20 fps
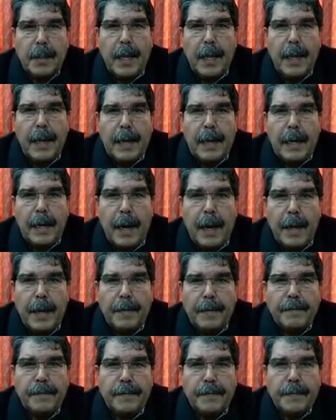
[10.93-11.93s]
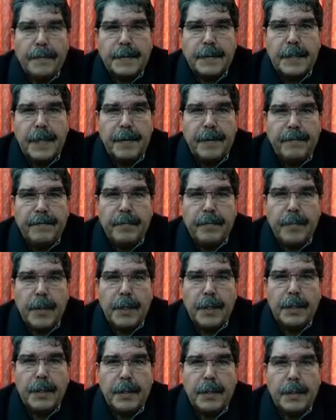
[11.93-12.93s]
enclave saved
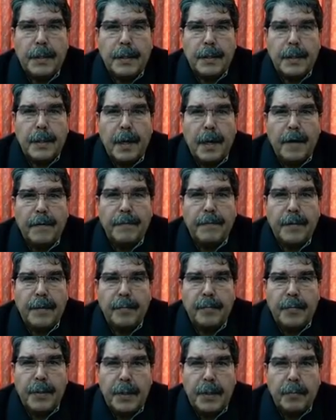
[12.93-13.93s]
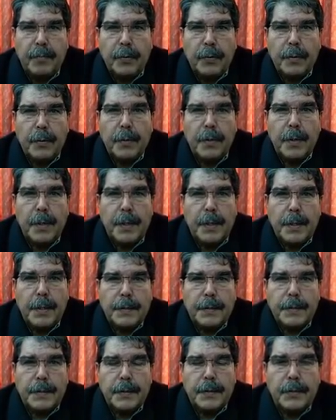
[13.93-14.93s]
by the Afrin people
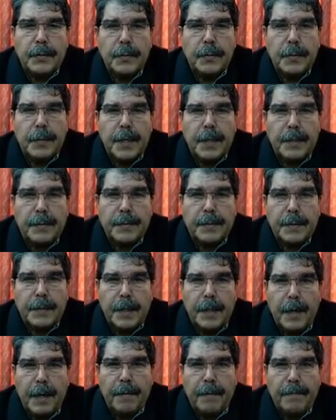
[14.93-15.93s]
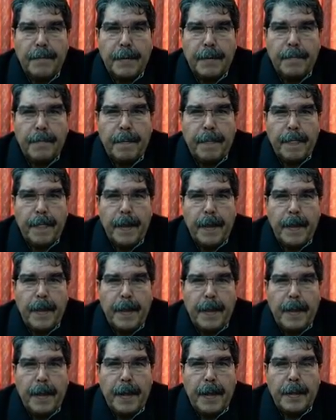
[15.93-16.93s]
since 2011.
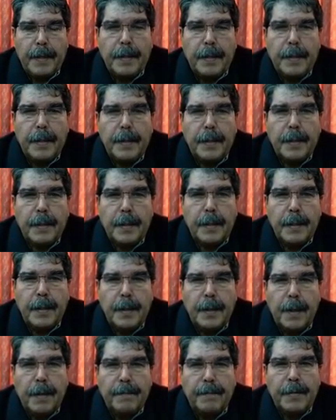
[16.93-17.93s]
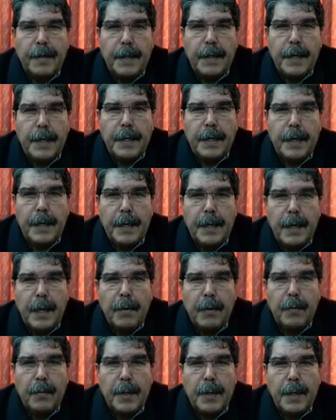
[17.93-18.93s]
And in Afrin area
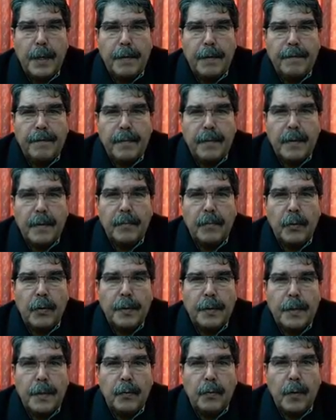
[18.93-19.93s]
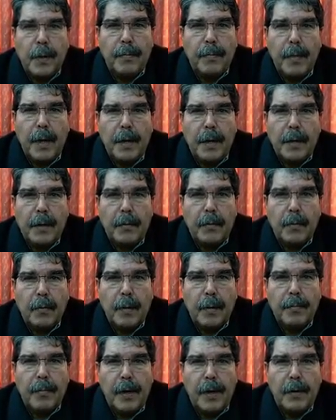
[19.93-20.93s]
now we have more than
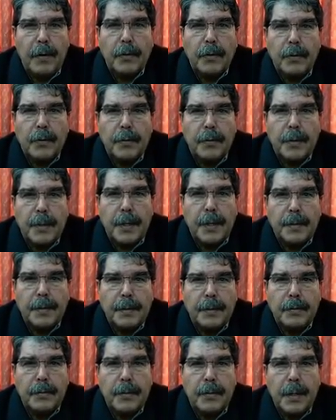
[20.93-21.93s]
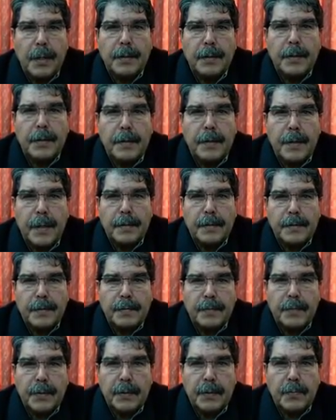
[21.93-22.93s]

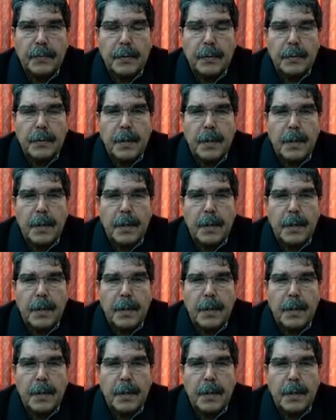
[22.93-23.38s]
1,200,000 people.